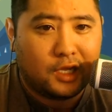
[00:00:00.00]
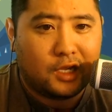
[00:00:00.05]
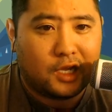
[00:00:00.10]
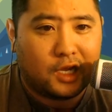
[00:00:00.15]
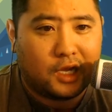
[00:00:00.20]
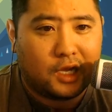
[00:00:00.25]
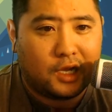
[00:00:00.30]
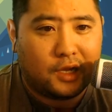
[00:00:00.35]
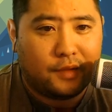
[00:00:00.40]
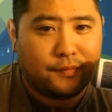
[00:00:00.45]

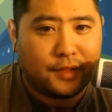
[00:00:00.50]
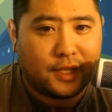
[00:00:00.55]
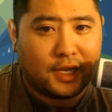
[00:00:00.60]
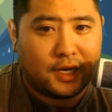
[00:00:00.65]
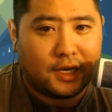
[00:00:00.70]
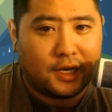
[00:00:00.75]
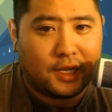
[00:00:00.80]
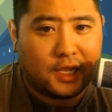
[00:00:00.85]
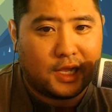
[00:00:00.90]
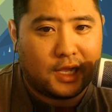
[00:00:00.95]

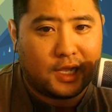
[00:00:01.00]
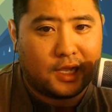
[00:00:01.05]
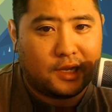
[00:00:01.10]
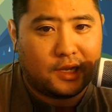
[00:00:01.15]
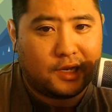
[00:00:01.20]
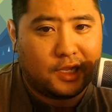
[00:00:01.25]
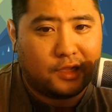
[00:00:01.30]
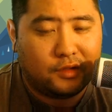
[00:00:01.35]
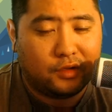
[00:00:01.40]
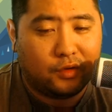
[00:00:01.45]
that had
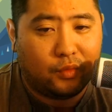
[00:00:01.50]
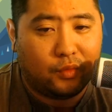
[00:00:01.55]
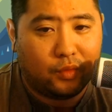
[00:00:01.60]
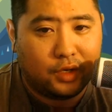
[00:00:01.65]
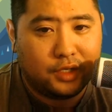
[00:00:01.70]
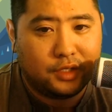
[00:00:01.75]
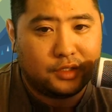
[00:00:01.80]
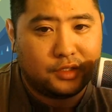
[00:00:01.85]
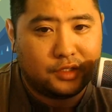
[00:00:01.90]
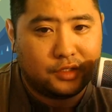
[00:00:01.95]
Halo
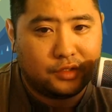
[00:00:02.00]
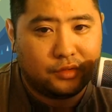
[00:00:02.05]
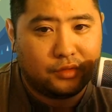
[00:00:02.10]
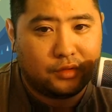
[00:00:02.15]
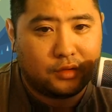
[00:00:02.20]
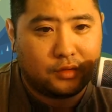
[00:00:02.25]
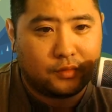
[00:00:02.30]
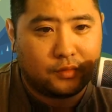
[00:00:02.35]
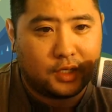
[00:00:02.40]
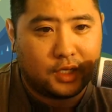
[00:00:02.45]
1, 2,
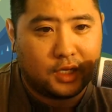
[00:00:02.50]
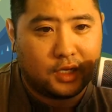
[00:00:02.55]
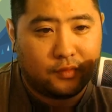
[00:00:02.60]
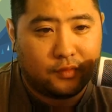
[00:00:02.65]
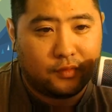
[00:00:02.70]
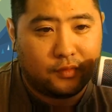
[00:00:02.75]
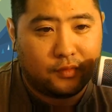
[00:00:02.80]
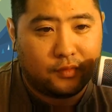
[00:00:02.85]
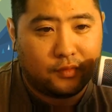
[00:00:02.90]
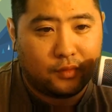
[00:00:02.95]
3,
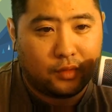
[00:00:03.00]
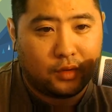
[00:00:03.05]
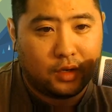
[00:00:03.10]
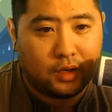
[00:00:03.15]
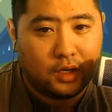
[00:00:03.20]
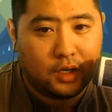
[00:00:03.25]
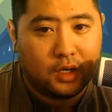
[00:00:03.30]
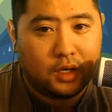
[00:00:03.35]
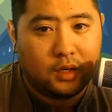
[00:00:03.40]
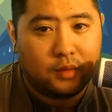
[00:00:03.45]
and 4,
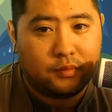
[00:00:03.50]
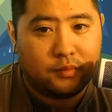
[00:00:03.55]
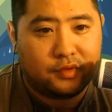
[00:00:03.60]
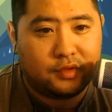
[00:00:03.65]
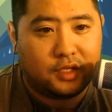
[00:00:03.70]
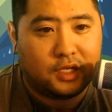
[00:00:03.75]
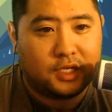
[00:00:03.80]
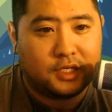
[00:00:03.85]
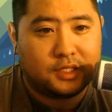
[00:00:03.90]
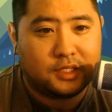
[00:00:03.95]

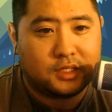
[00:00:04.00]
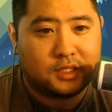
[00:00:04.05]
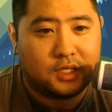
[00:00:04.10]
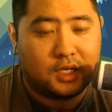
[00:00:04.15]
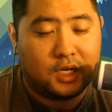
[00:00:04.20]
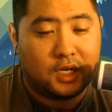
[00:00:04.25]
plus